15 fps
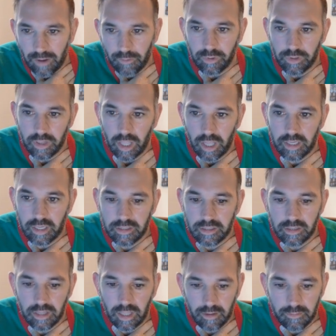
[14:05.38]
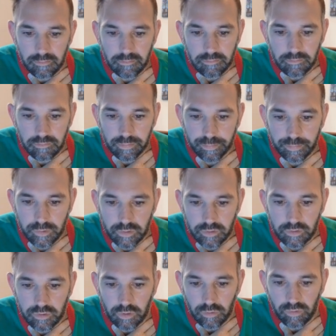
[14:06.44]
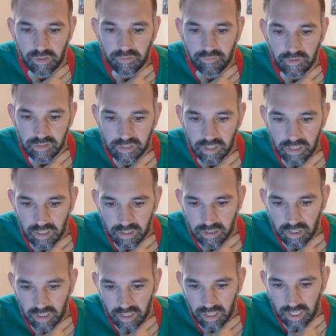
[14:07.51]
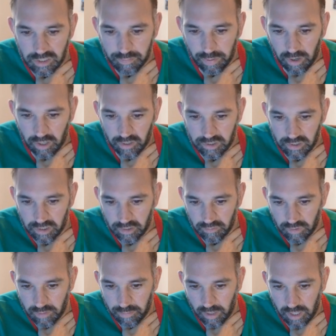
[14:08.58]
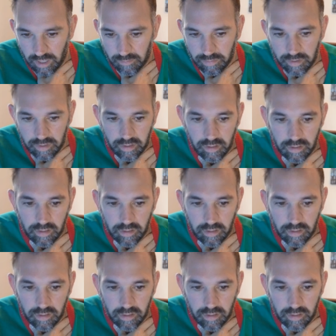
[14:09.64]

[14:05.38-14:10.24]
I would like them to revisit this, and it's partially repiped,